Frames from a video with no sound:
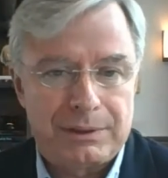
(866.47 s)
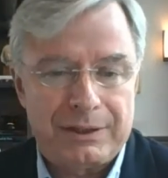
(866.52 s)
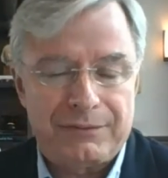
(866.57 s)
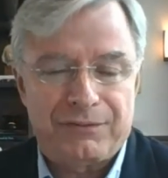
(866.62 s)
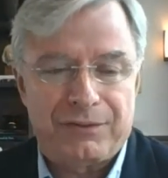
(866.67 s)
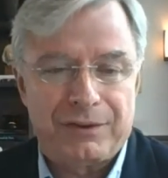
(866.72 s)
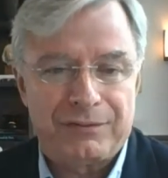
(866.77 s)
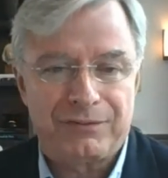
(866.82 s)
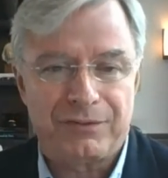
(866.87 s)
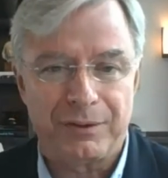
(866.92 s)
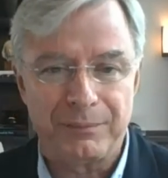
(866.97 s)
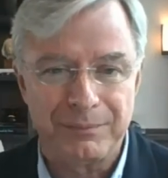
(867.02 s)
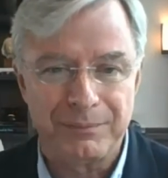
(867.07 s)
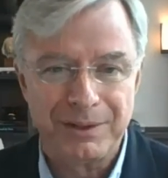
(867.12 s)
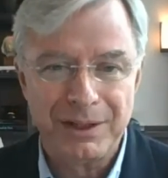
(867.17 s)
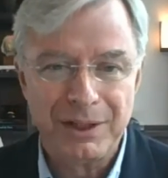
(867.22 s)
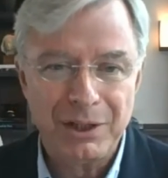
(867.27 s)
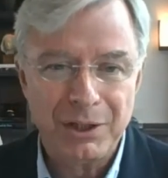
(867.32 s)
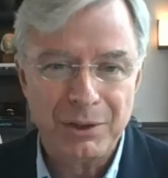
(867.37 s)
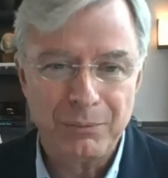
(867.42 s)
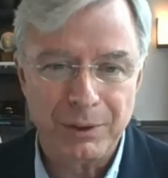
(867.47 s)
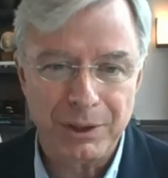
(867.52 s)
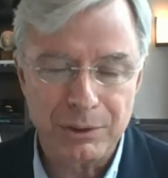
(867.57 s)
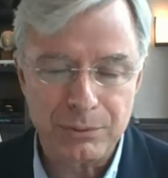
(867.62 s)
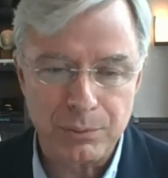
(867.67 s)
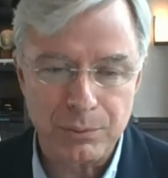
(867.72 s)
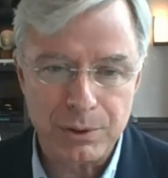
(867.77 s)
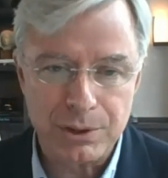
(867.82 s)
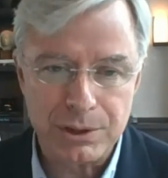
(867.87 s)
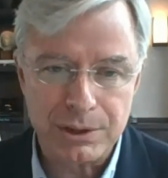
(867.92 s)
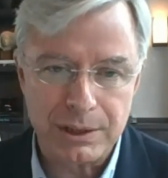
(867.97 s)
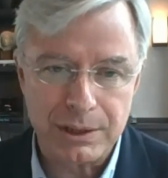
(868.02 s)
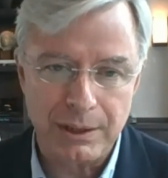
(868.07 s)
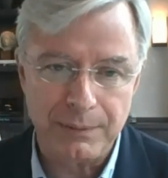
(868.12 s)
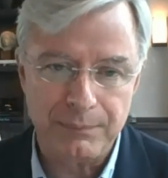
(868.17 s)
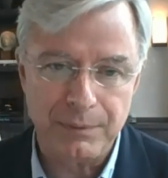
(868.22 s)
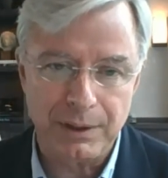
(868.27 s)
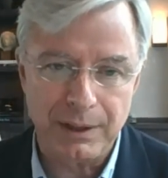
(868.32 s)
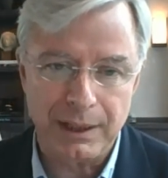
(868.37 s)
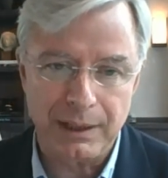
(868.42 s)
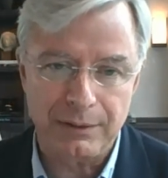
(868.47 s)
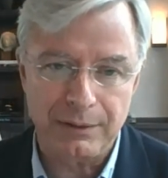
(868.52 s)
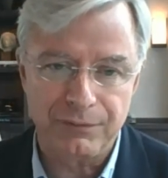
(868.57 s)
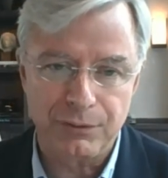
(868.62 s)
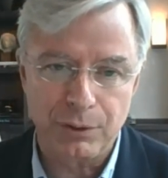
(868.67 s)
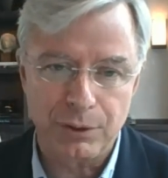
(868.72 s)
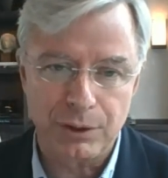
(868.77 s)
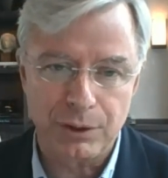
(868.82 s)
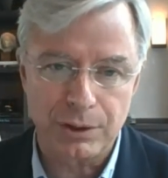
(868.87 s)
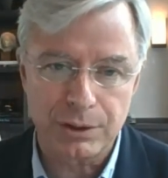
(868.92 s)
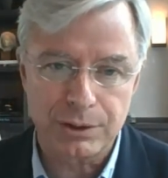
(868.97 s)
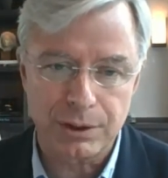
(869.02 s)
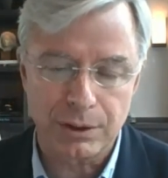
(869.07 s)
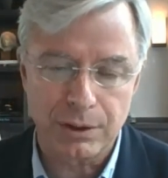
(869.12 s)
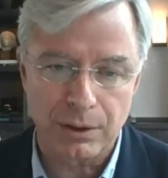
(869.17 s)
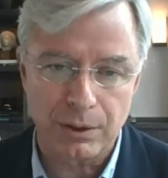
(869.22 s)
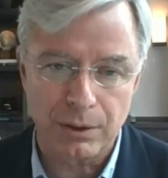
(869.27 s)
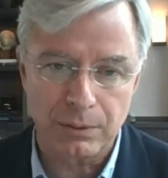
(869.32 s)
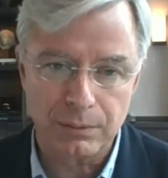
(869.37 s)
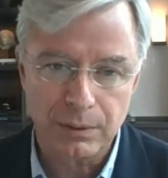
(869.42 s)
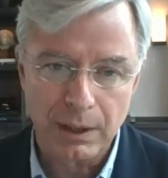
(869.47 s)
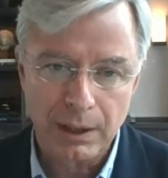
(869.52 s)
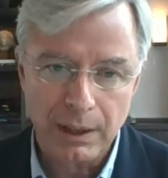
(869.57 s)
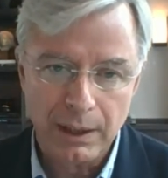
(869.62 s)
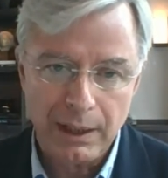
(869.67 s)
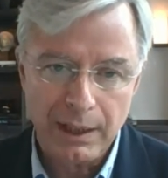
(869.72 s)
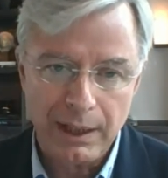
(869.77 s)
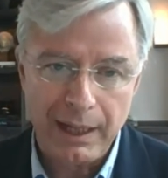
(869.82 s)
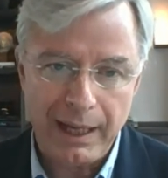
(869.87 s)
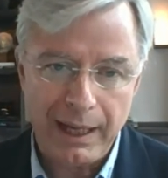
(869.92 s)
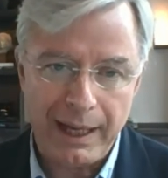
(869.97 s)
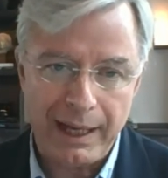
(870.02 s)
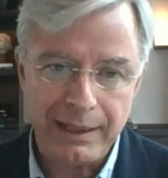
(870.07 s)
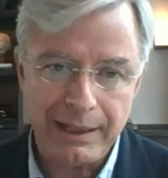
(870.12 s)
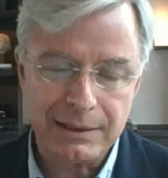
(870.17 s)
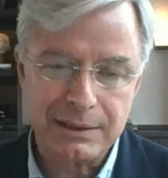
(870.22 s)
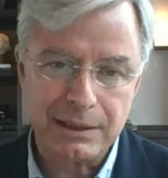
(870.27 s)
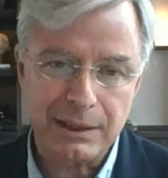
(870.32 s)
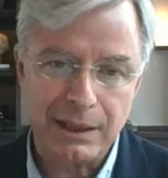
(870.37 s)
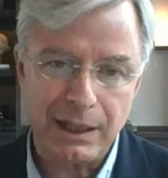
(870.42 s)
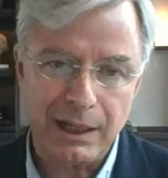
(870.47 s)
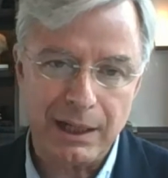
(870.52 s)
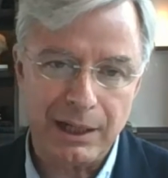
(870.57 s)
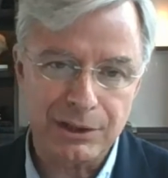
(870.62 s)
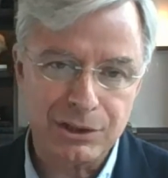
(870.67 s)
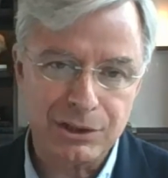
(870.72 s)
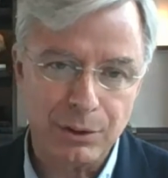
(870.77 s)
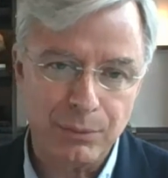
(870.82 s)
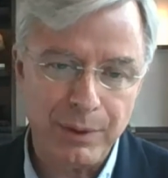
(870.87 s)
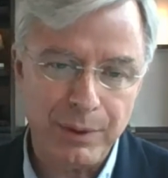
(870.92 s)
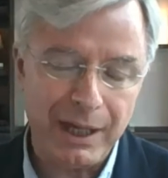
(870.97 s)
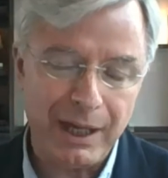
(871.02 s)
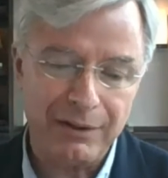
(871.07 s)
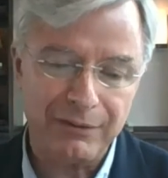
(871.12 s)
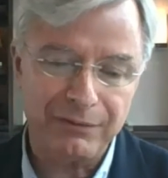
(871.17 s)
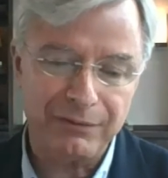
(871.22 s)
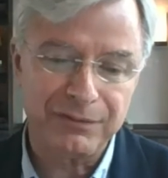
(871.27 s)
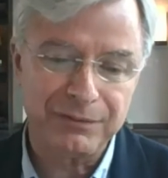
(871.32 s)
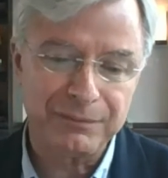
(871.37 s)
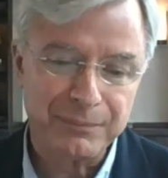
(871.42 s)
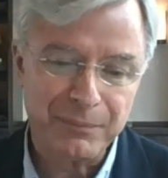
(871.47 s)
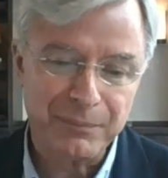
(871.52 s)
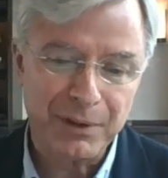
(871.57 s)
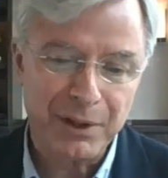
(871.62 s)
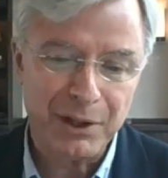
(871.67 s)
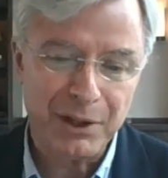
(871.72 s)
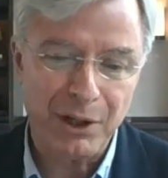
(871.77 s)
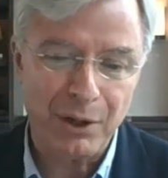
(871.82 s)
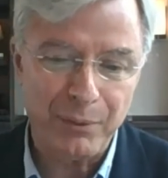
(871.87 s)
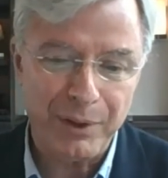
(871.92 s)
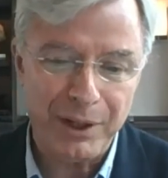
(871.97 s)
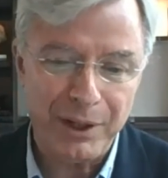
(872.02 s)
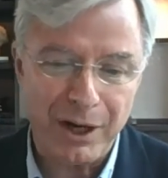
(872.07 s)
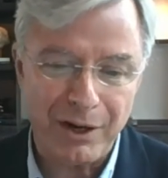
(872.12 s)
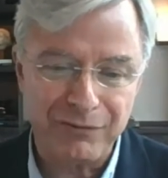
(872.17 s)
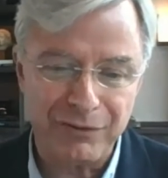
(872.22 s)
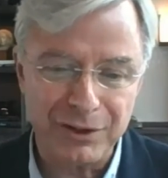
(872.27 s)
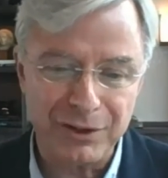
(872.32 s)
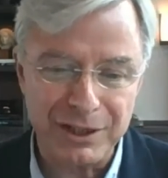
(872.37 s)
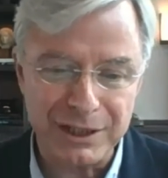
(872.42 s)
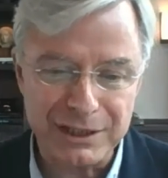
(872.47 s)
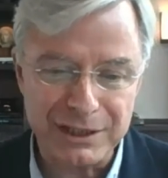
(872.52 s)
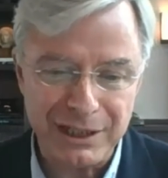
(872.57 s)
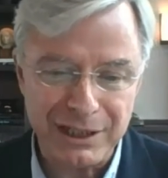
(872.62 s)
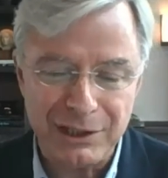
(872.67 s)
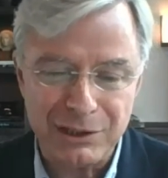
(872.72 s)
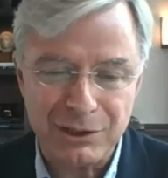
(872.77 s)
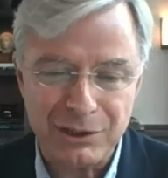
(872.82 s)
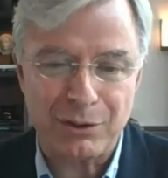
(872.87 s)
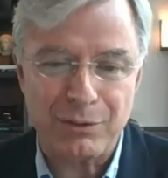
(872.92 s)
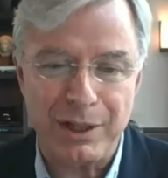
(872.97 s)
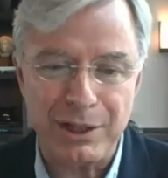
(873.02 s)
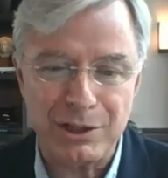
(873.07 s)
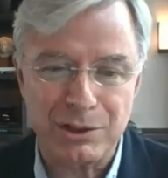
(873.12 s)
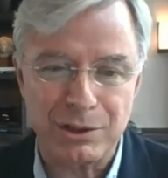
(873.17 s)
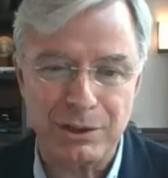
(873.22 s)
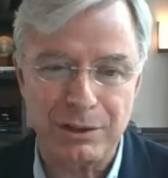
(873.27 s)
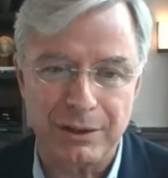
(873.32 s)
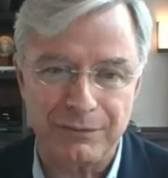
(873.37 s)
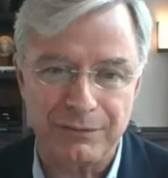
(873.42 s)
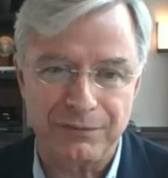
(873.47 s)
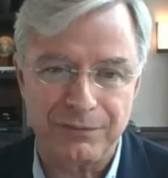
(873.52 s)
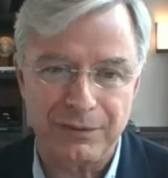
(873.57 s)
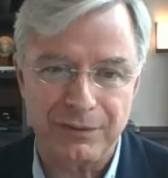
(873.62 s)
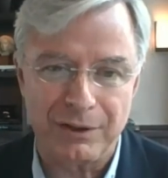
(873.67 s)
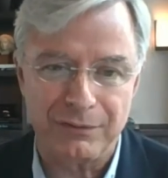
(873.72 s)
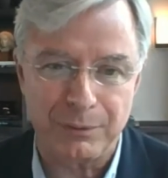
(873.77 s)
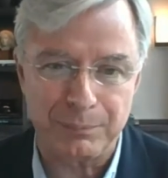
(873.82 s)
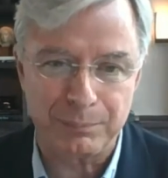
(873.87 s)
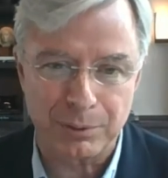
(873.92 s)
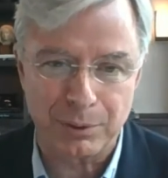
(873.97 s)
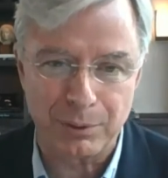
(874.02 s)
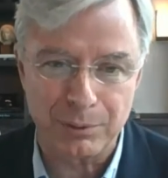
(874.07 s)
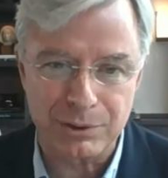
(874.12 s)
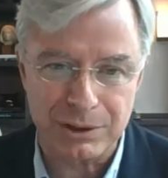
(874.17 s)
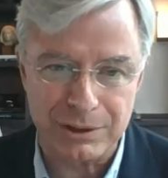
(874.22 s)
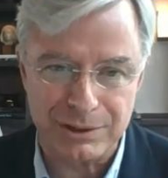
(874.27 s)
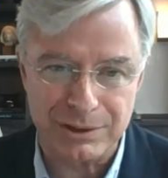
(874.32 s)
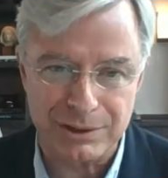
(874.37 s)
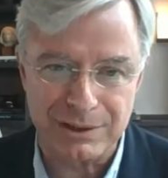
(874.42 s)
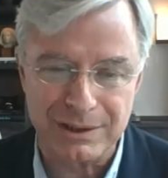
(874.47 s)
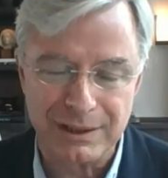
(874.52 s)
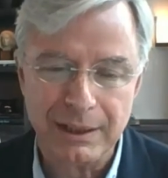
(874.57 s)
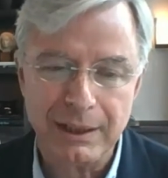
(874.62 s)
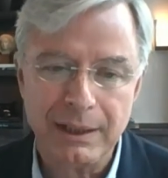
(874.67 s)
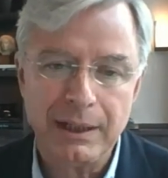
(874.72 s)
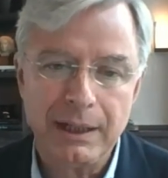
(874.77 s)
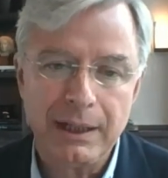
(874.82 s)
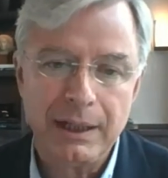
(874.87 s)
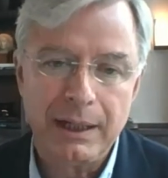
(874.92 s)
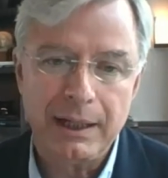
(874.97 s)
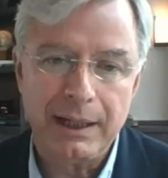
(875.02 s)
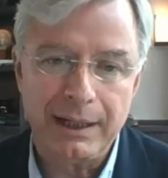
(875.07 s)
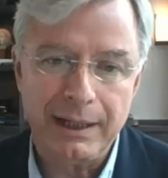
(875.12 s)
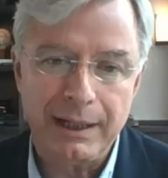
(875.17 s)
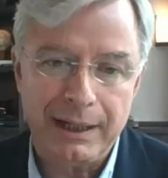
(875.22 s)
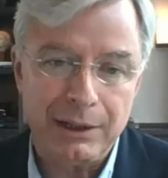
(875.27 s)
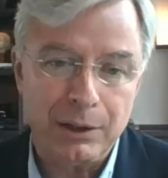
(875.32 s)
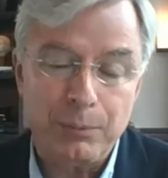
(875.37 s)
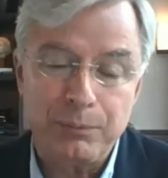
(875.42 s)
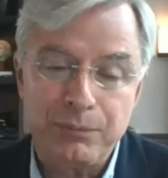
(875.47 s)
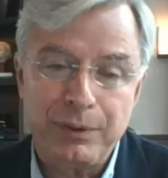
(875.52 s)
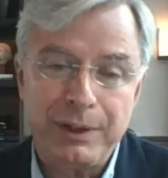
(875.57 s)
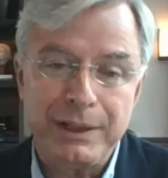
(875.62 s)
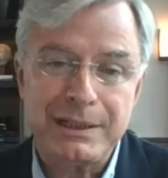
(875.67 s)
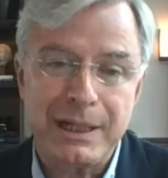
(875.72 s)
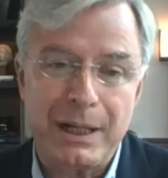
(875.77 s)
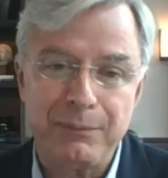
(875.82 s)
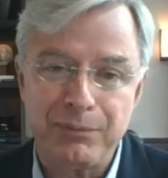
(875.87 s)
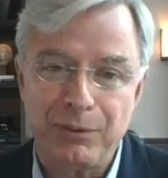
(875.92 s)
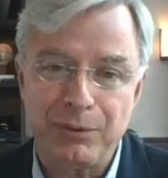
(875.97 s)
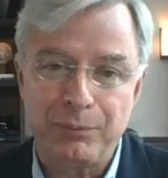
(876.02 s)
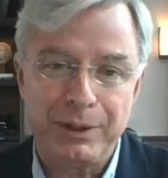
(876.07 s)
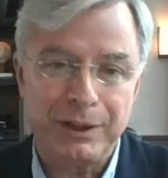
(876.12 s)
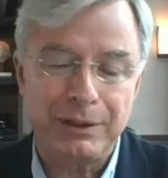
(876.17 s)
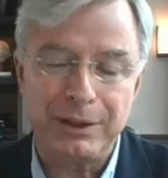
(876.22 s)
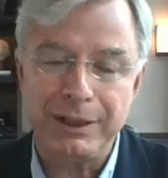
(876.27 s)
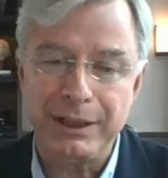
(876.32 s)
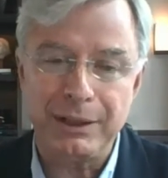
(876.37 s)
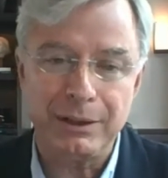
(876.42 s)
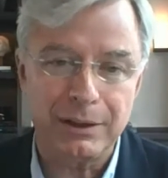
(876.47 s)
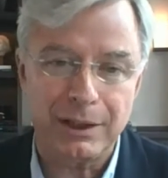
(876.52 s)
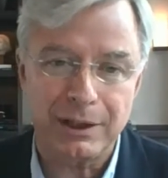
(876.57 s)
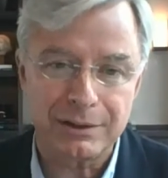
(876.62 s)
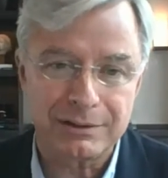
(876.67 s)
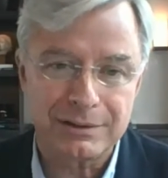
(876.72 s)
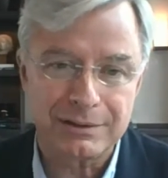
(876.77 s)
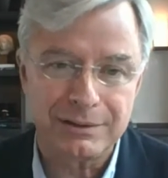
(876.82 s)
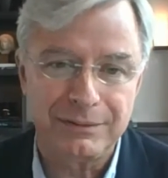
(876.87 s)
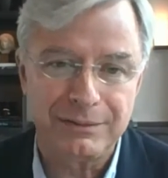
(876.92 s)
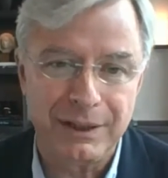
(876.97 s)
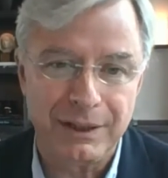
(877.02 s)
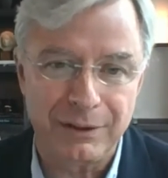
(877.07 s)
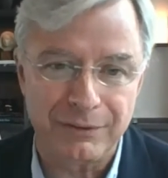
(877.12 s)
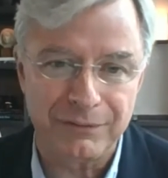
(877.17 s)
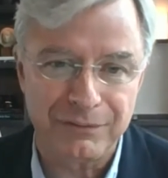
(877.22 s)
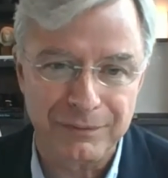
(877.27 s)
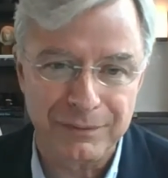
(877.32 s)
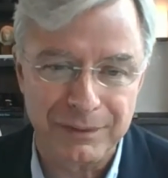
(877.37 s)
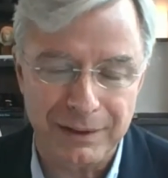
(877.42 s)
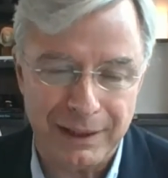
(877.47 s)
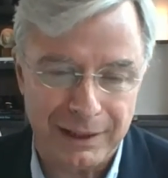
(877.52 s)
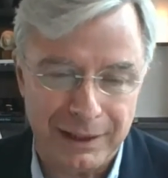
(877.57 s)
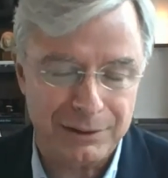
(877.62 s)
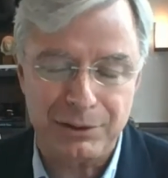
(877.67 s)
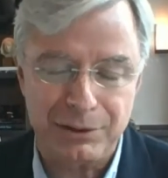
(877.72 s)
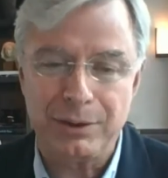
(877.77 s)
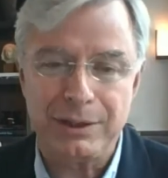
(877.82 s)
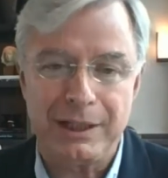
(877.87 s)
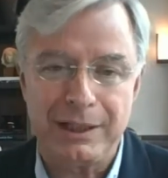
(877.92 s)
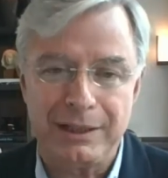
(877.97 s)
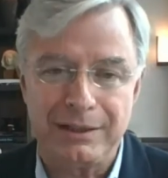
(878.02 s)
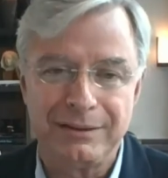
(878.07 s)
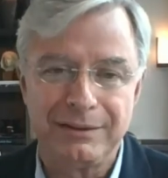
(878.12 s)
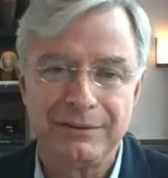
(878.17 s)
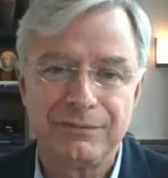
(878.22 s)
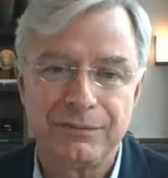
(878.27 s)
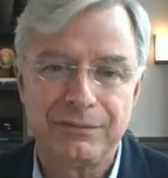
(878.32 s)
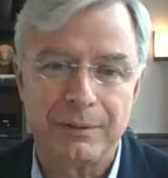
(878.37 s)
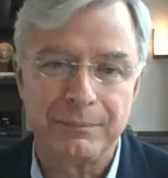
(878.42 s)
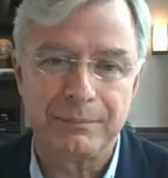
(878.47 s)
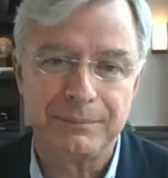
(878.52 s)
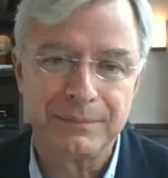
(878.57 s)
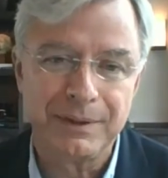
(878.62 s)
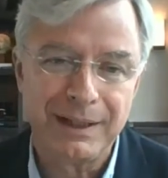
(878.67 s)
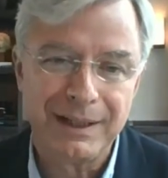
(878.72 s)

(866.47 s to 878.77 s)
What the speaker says: so different from what it was, again, a few years ago. And so we have, we offer this integration of approaches, and hopefully it's helpful. We're learning a lot, like you did